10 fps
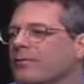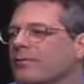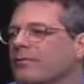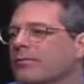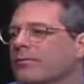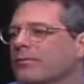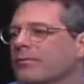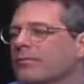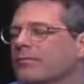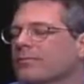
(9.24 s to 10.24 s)

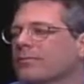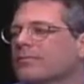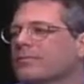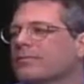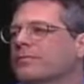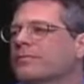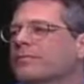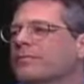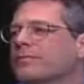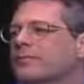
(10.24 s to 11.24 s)

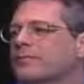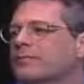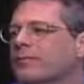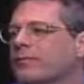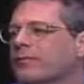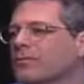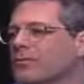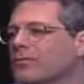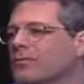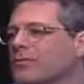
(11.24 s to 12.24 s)

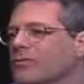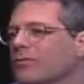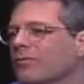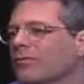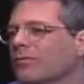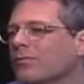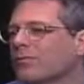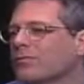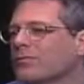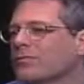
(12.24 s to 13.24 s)

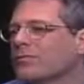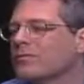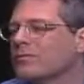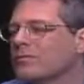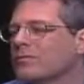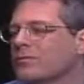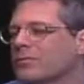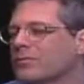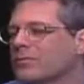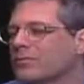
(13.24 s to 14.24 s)

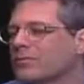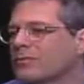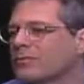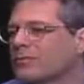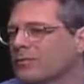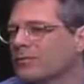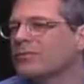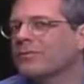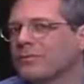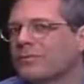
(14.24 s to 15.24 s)

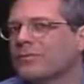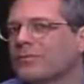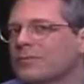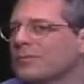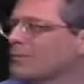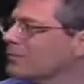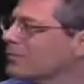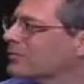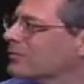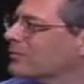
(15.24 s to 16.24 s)

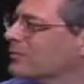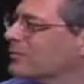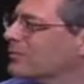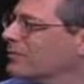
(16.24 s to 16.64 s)
No words are spoken by the person on screen.